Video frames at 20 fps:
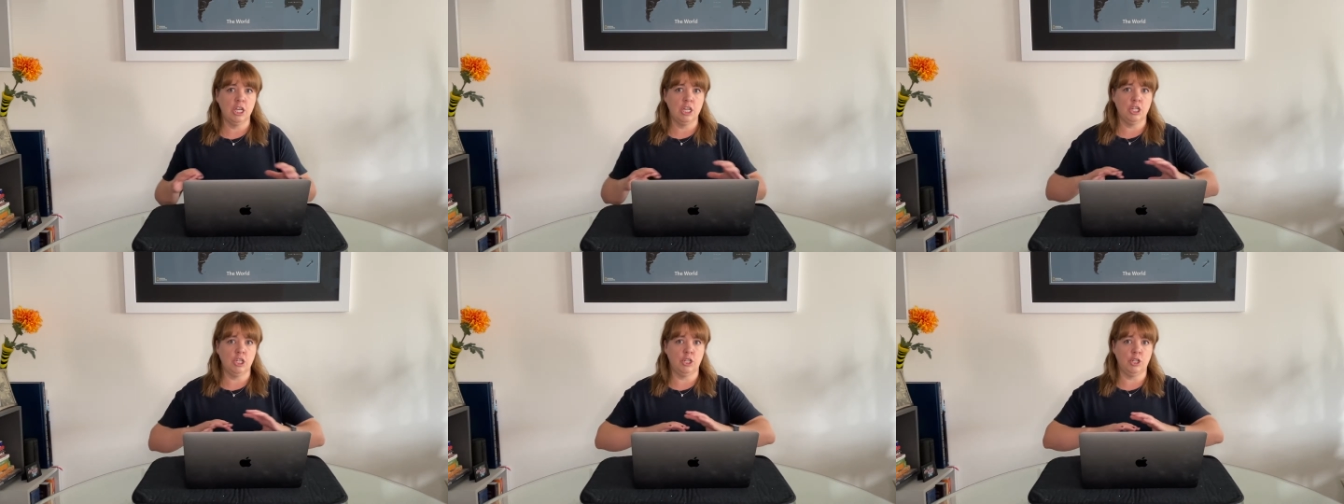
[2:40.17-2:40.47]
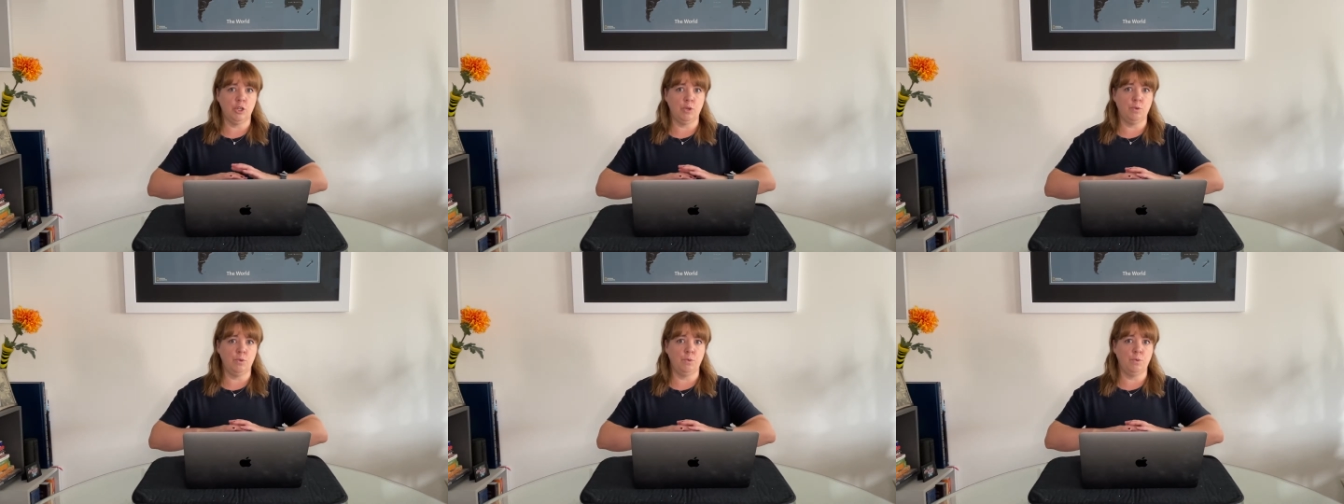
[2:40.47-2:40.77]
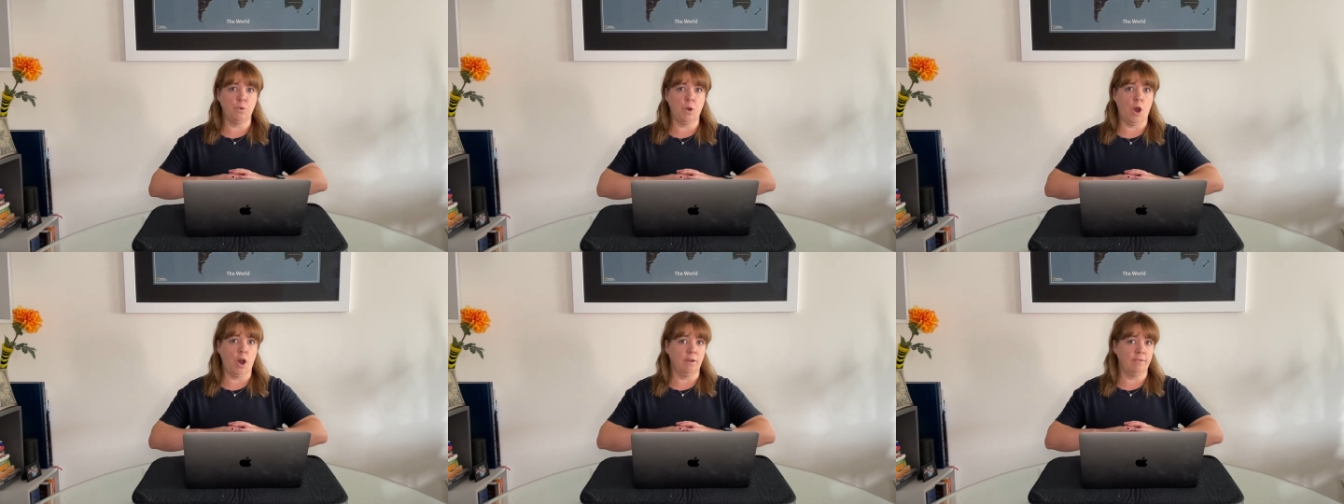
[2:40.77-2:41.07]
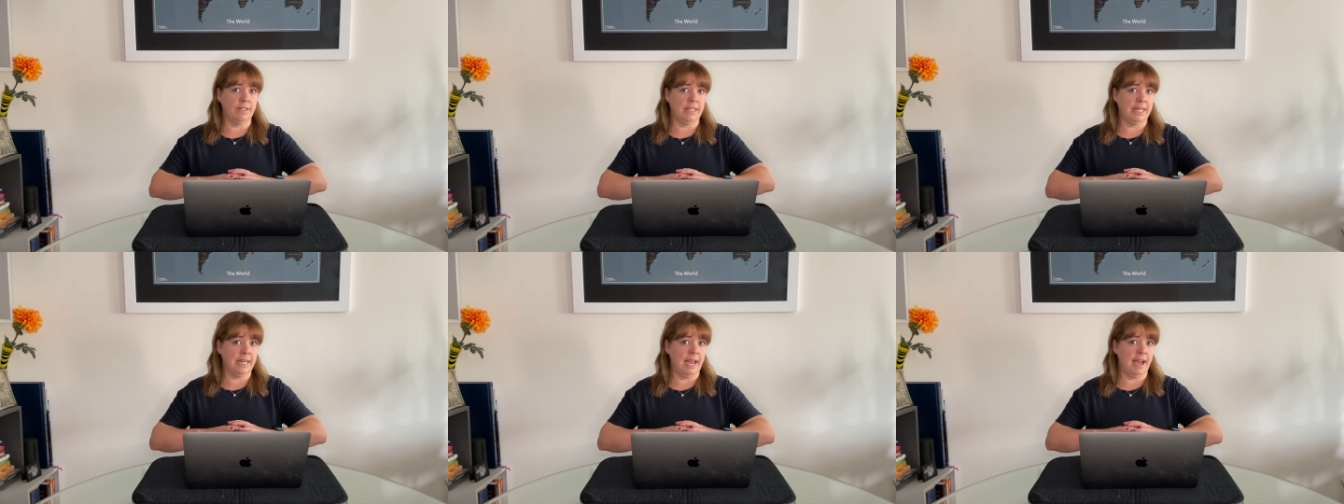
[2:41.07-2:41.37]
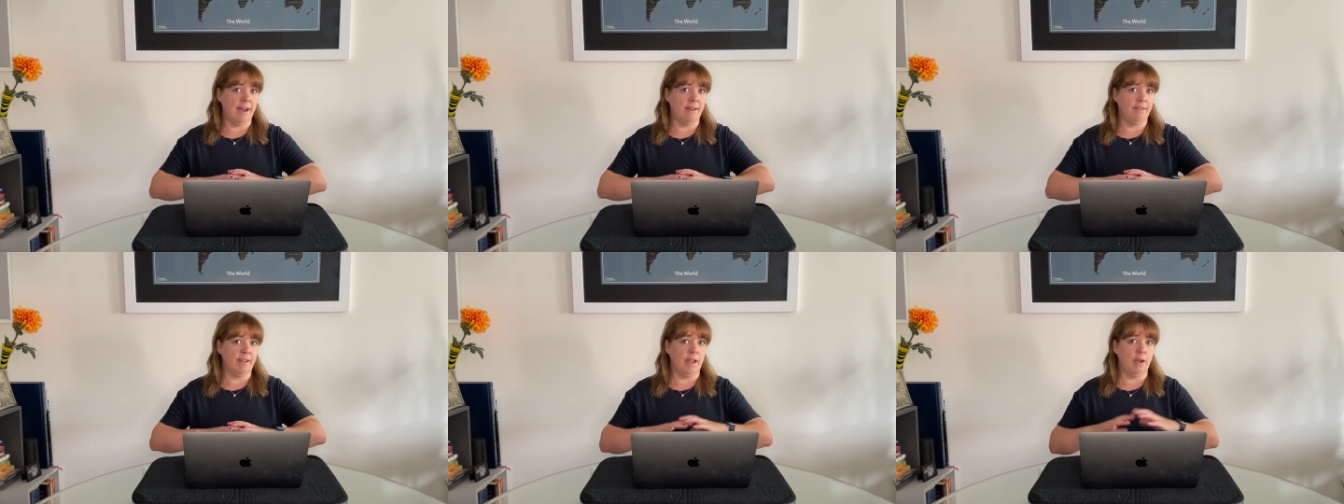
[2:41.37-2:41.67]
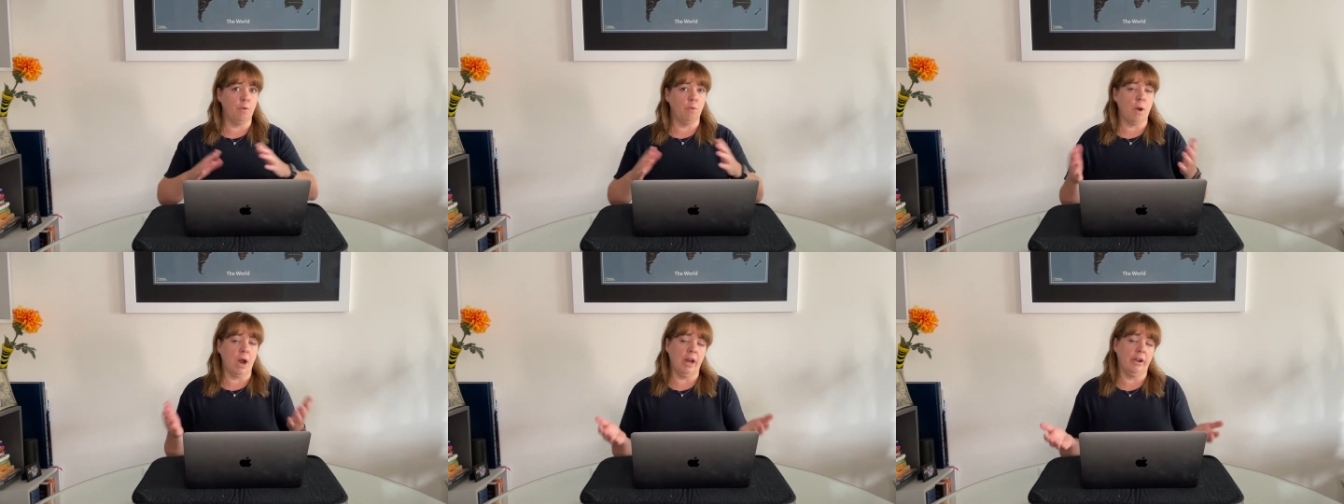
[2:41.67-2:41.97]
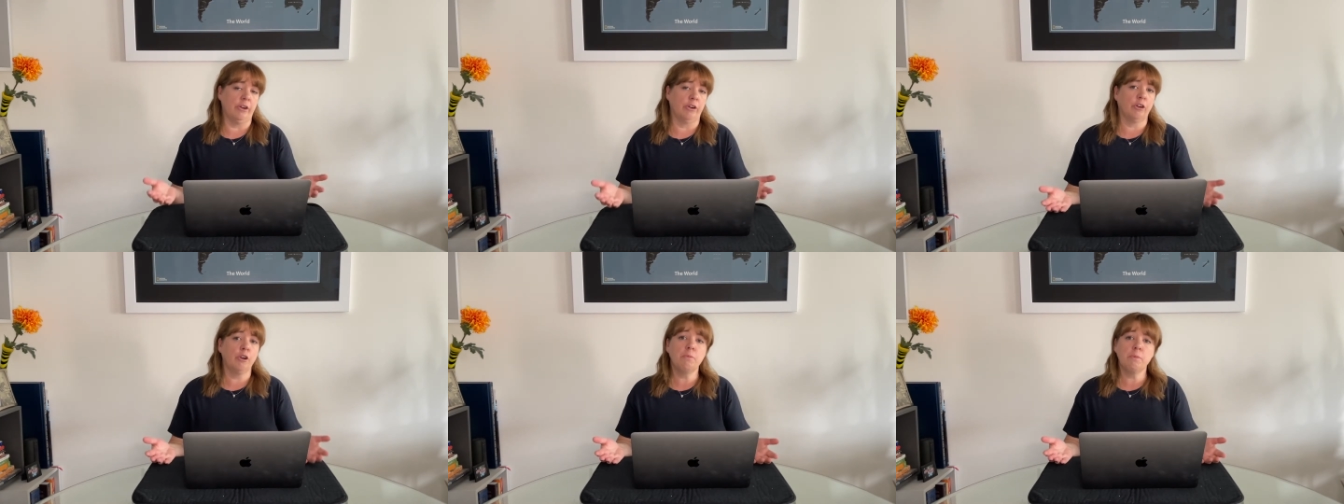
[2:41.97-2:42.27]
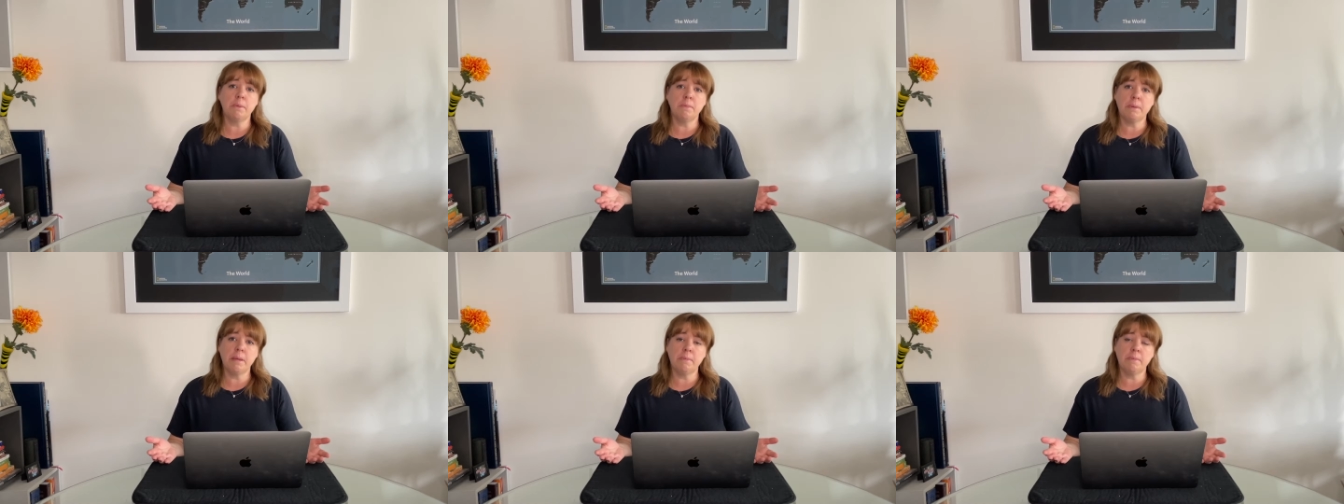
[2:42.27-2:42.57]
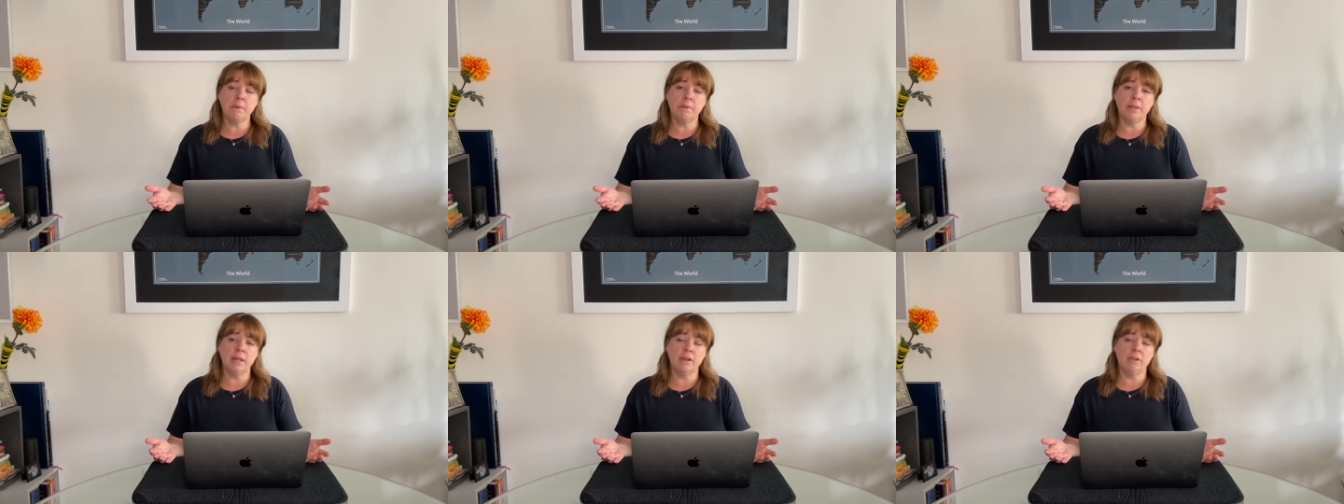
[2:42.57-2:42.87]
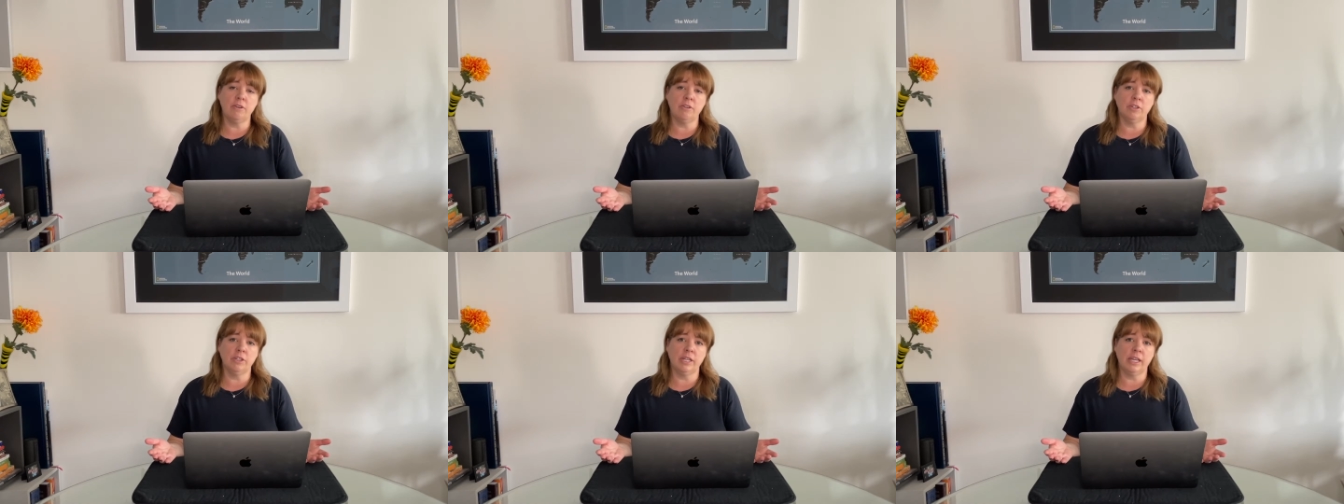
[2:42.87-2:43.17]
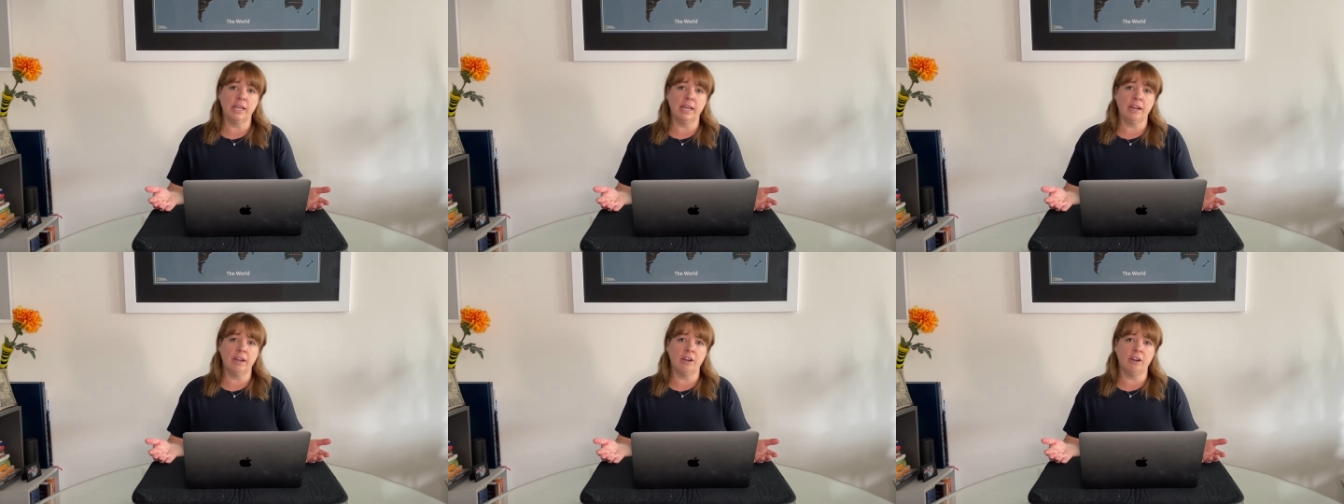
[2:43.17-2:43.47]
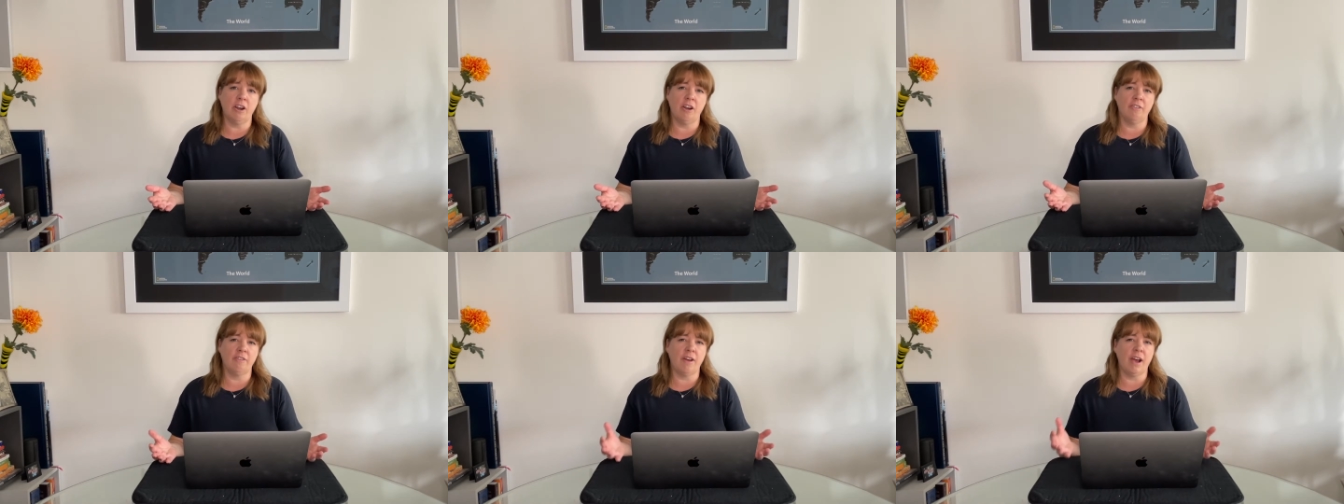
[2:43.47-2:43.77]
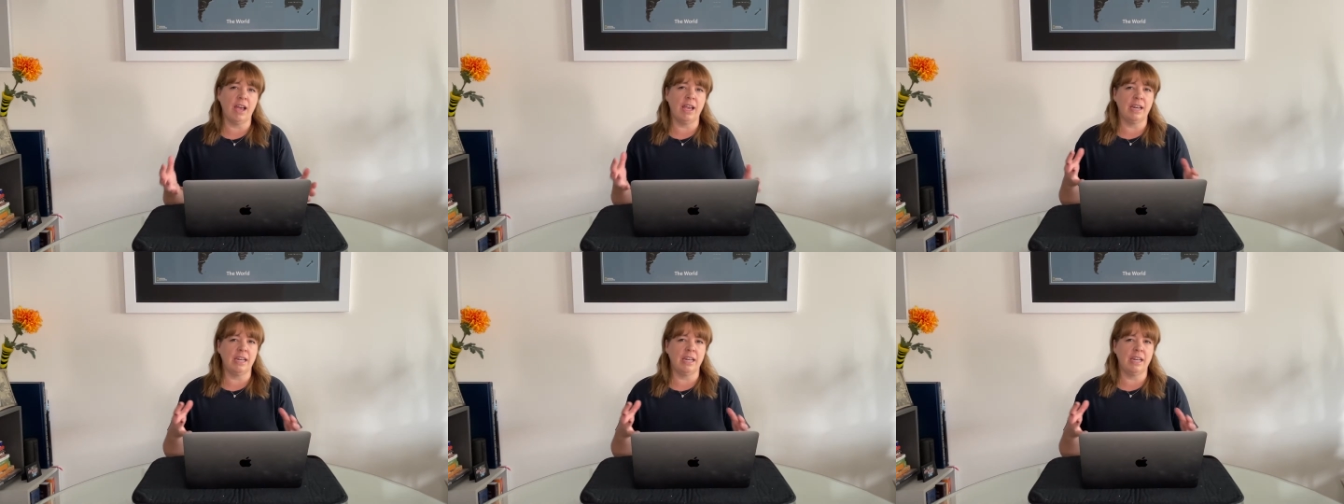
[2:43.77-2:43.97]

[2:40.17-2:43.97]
So you often have a wider group of people that are looking at an RFI,